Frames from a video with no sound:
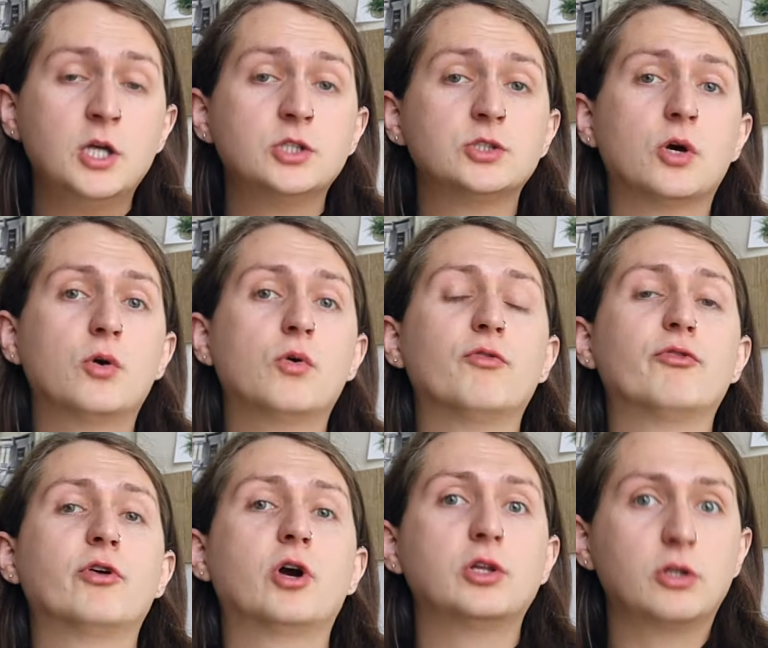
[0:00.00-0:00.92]
So
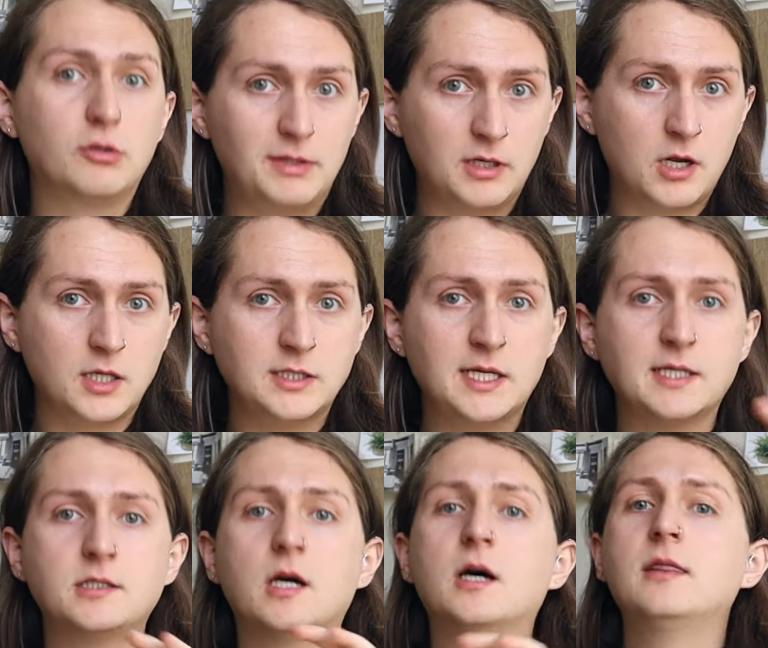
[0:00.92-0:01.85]
for a little bit of
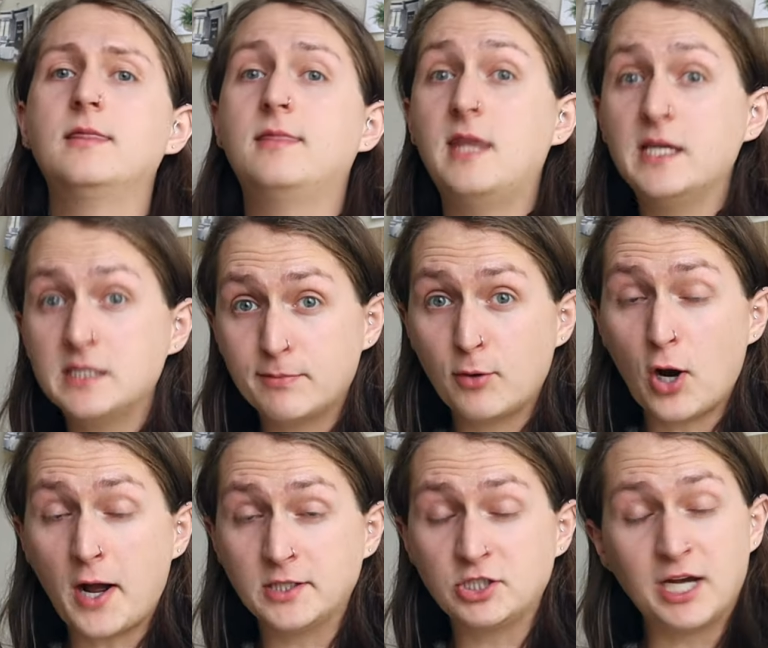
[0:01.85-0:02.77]
context on this
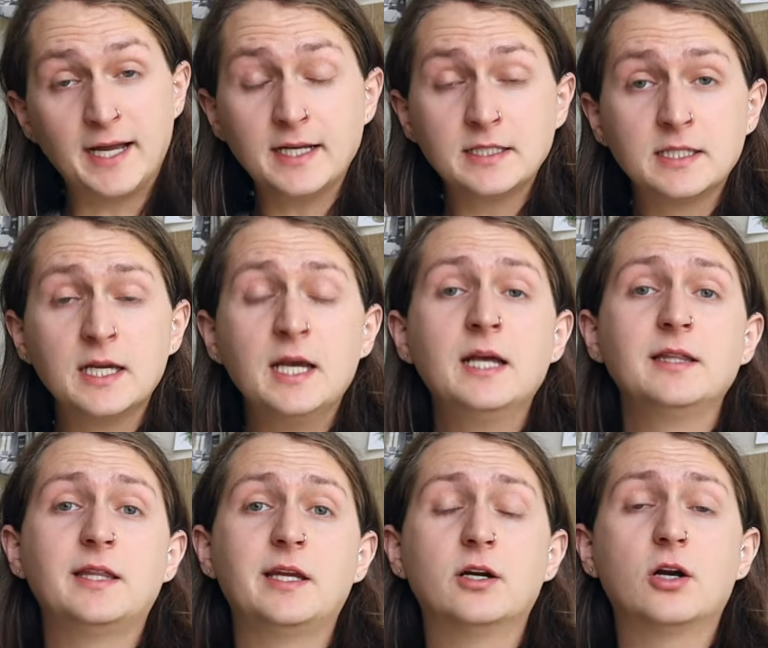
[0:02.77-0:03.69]
project,
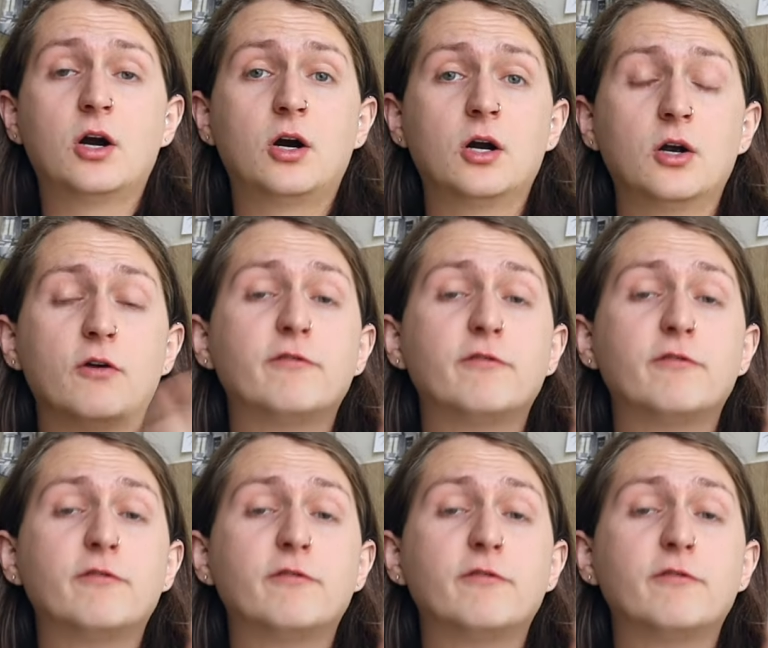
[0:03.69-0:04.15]
there are